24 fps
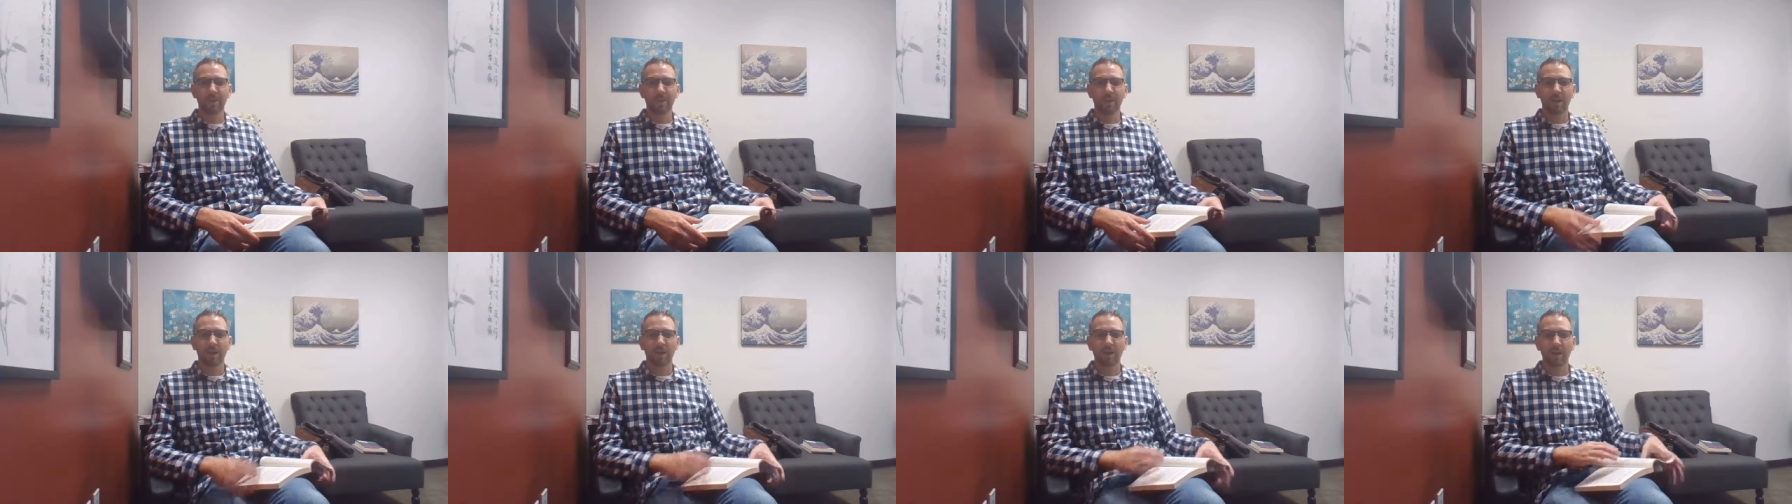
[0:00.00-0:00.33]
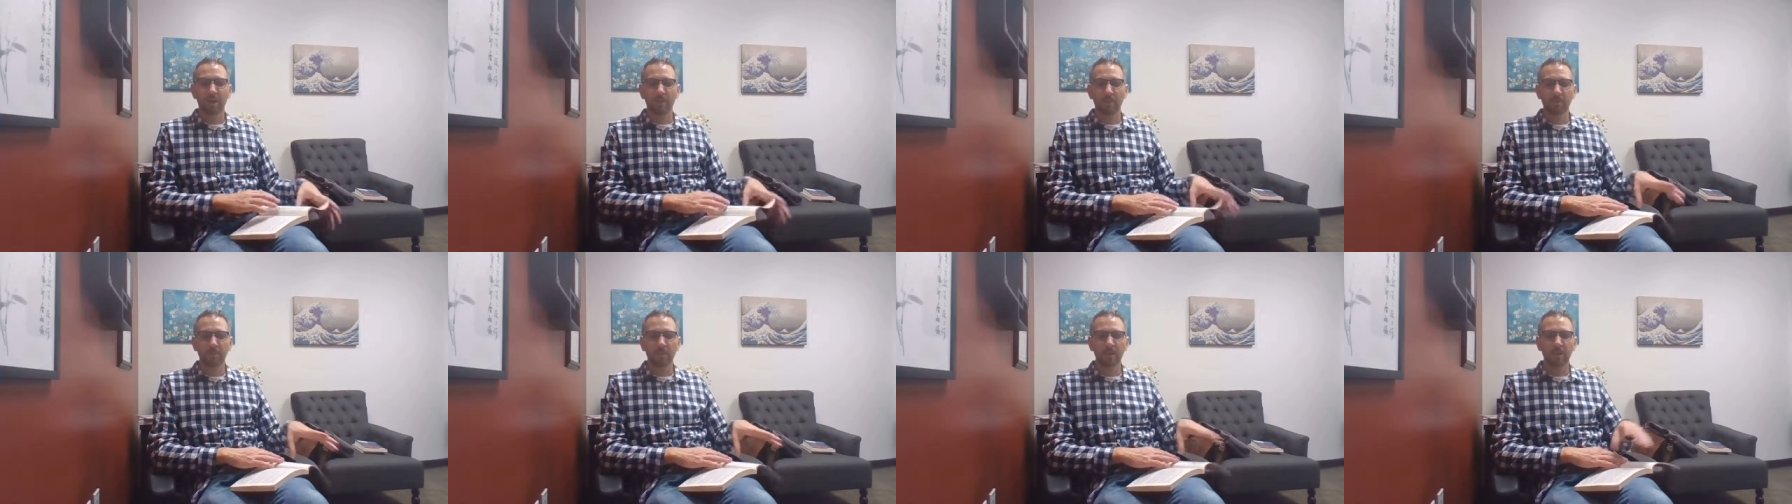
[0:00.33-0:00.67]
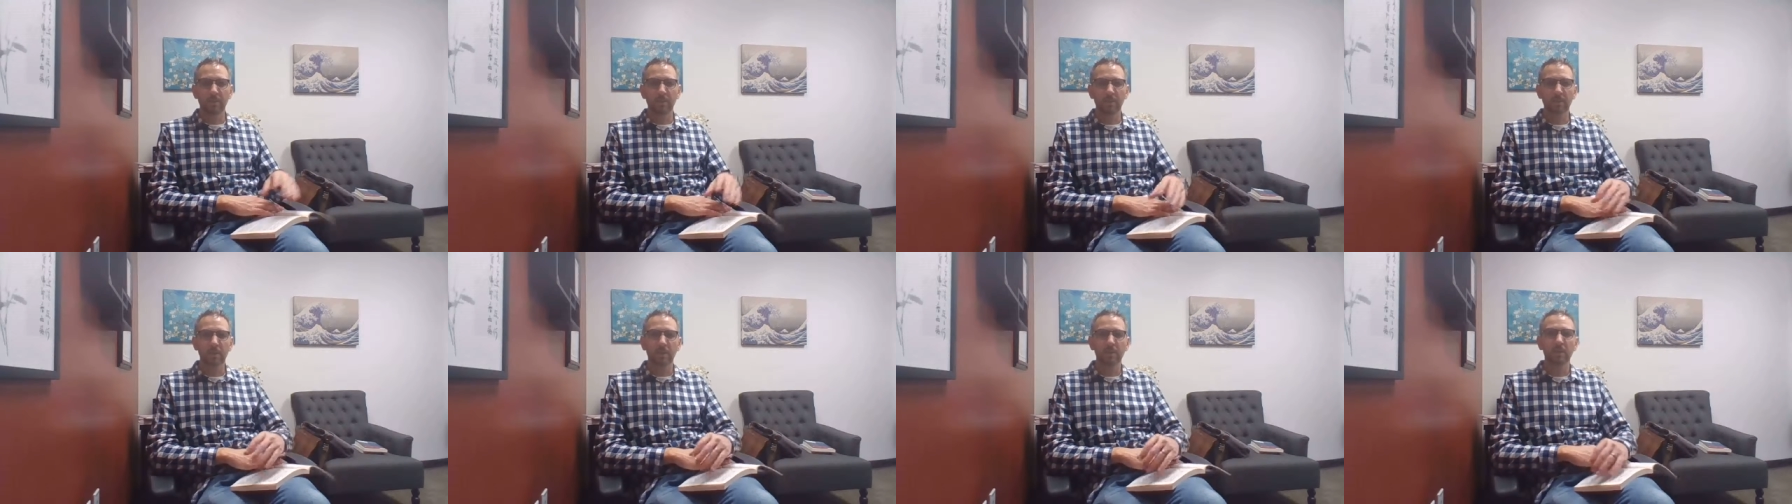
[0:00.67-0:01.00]

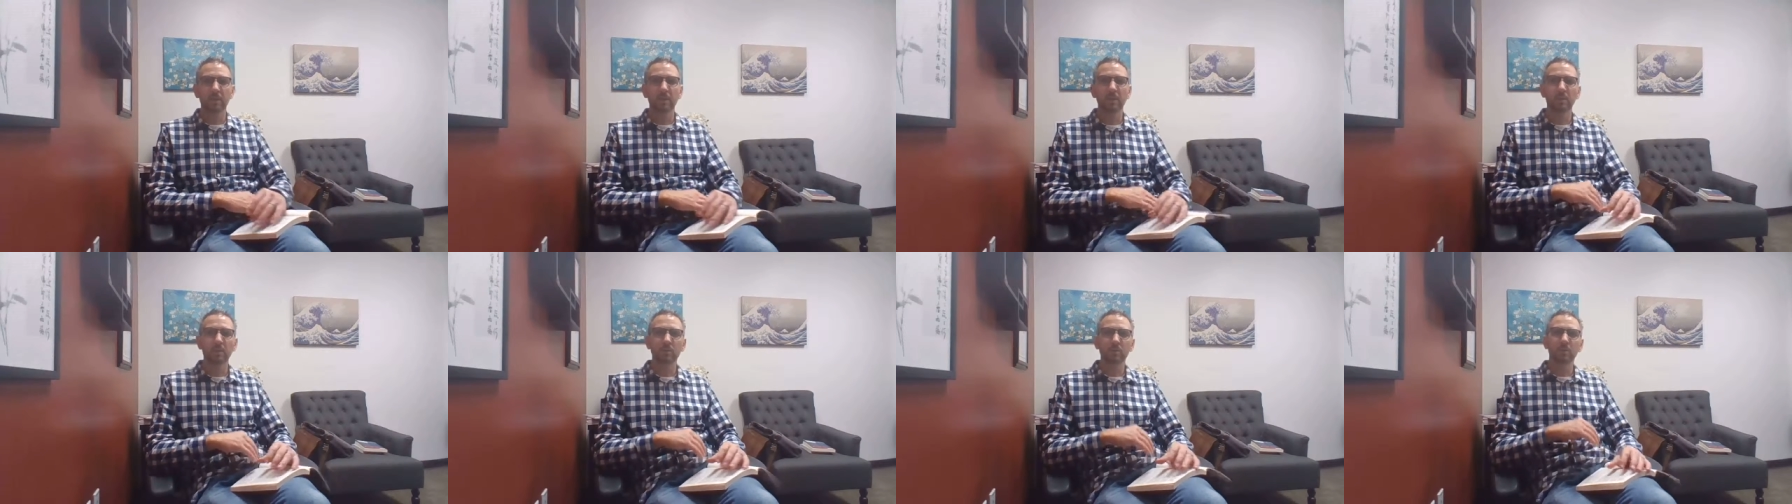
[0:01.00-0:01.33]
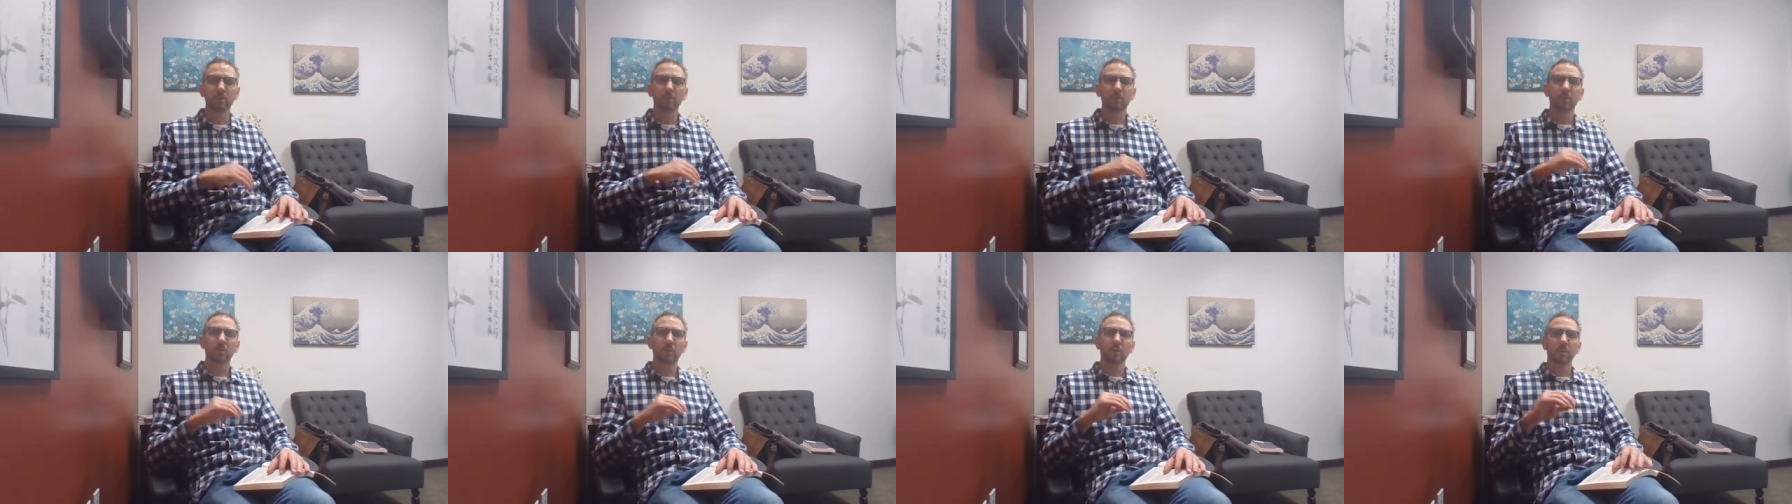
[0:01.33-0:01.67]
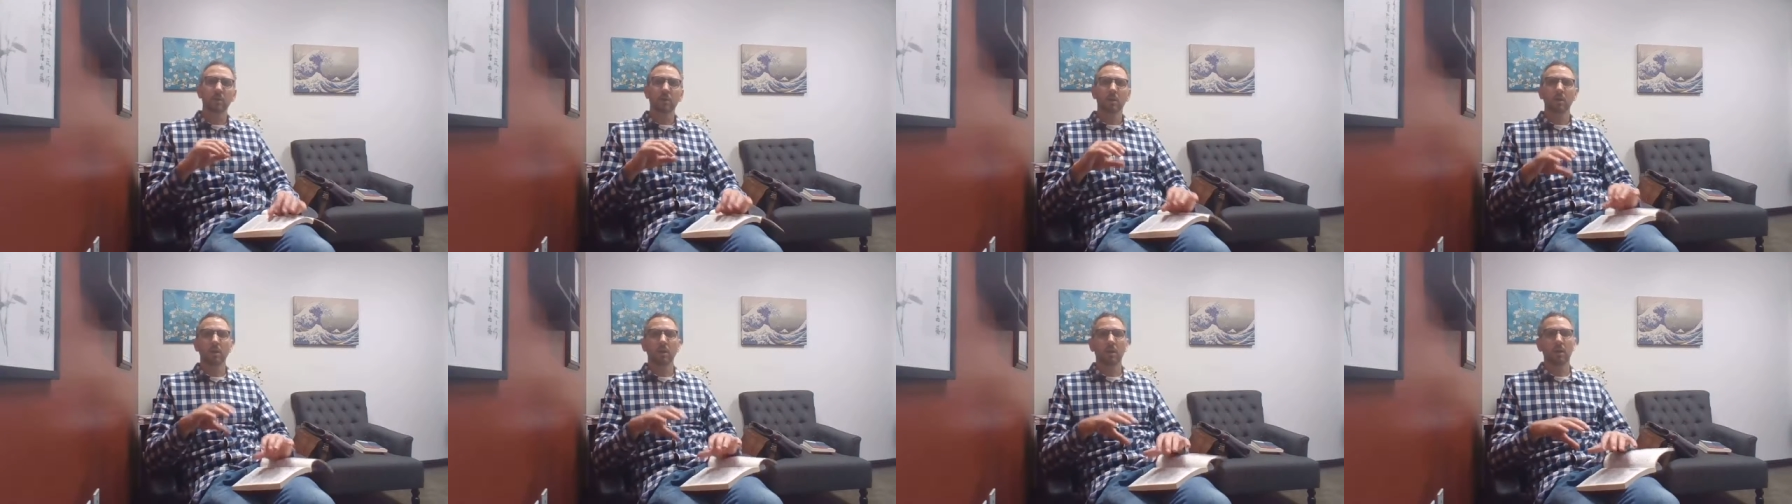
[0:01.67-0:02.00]
that there is
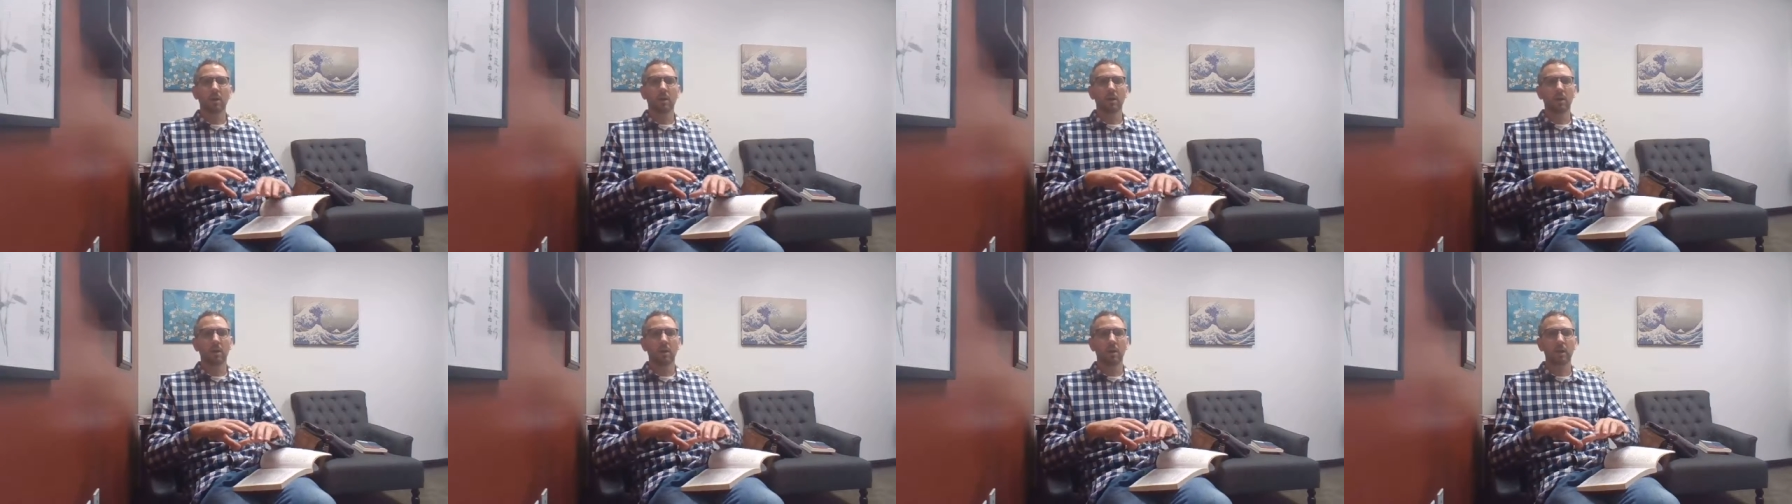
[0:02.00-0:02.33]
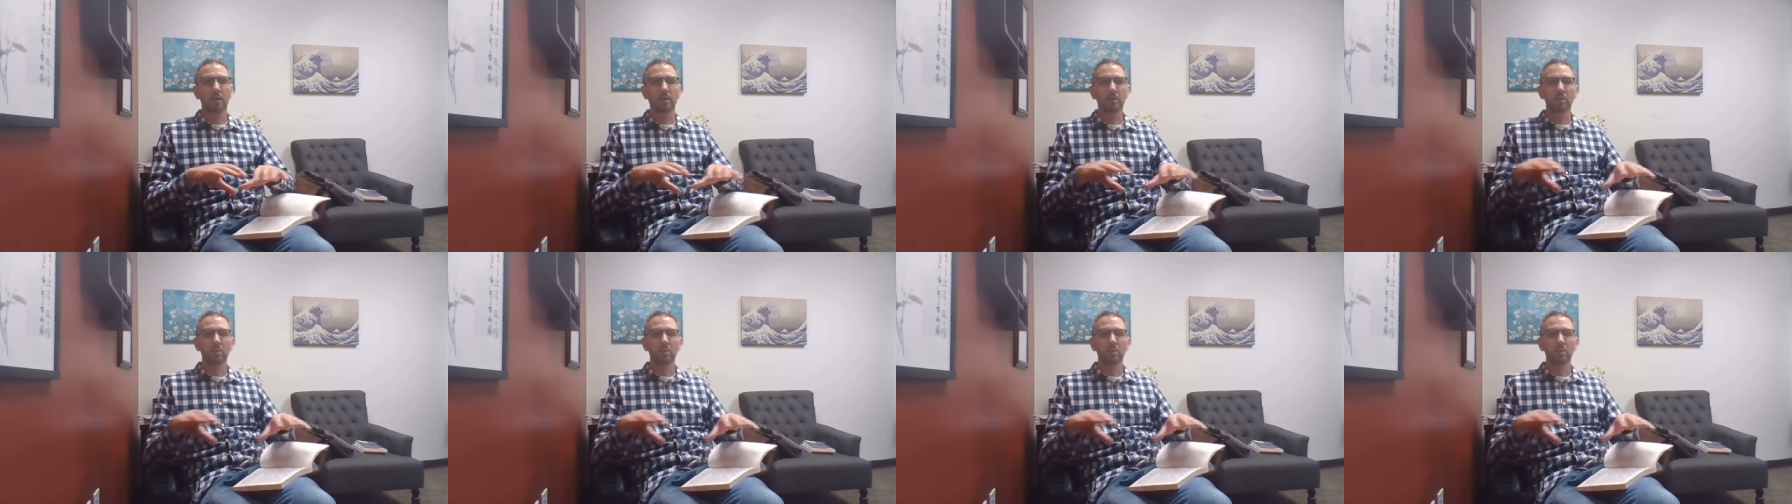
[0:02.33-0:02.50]
a